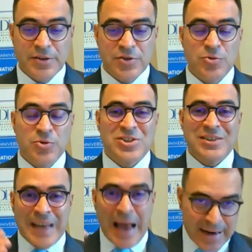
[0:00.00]
is to
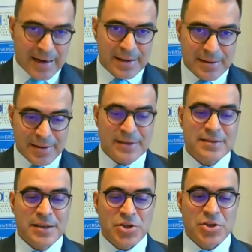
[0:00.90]
stack
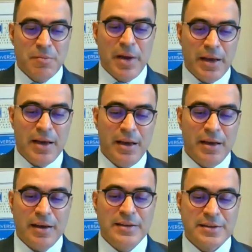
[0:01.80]

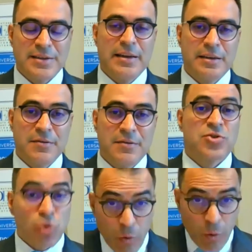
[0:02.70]
decision-making
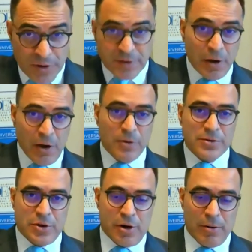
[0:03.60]
incentives towards the
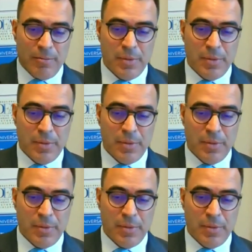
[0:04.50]
long term,